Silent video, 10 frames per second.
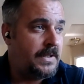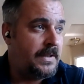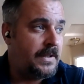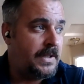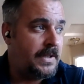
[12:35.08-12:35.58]

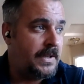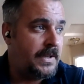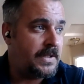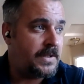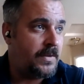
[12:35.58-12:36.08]
And then
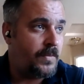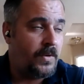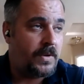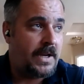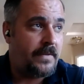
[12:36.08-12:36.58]
it's going to
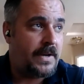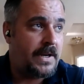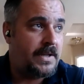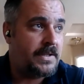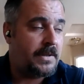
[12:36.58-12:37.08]
roll kind of
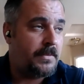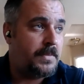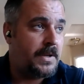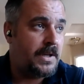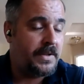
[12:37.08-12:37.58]
right into summer
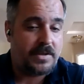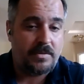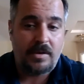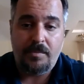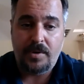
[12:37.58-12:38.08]
ball. There's
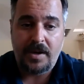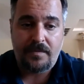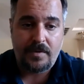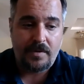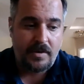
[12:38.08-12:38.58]
going to be a break
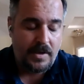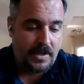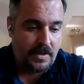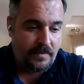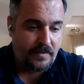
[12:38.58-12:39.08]
for
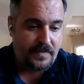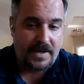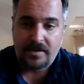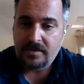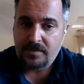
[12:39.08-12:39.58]

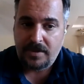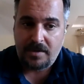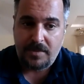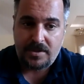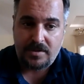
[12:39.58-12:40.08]
finals. We got
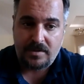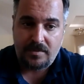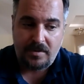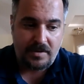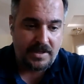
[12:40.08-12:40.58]
to make sure
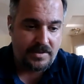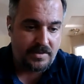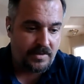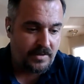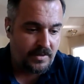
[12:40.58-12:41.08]
that our kids
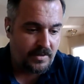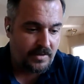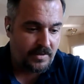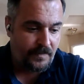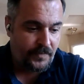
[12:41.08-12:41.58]

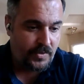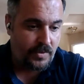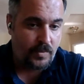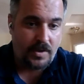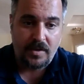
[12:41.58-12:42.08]
are
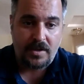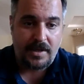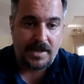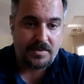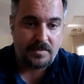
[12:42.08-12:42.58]
doing well in the
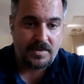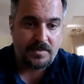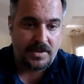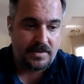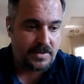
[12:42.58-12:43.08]
classroom as
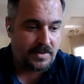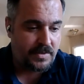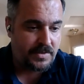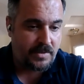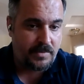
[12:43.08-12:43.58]
well. So
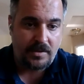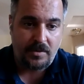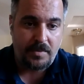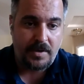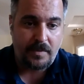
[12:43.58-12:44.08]
there's going to be a
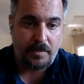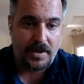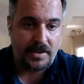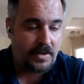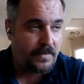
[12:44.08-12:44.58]
little bit of a
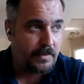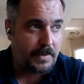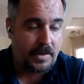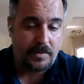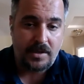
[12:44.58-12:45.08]
break there for
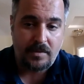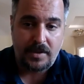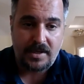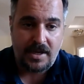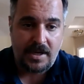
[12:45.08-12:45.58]
about a week
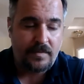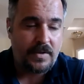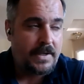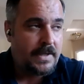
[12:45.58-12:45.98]
and a half,